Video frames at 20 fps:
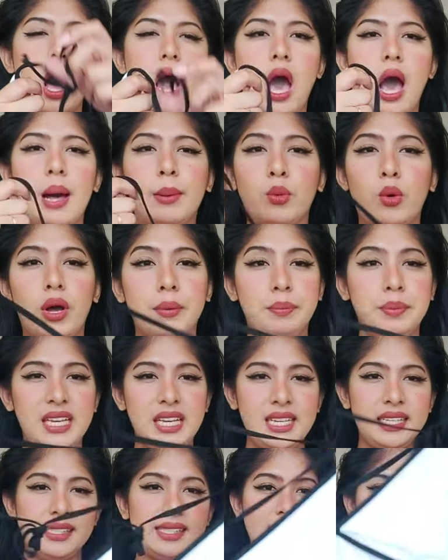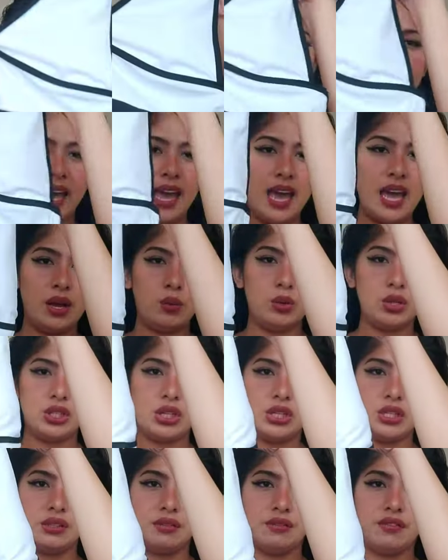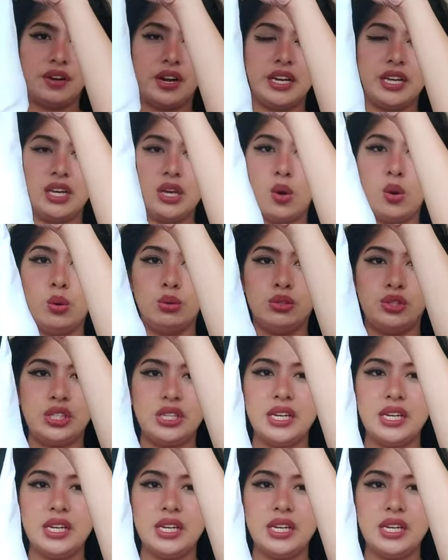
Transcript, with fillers: one-piece set, which is very OG.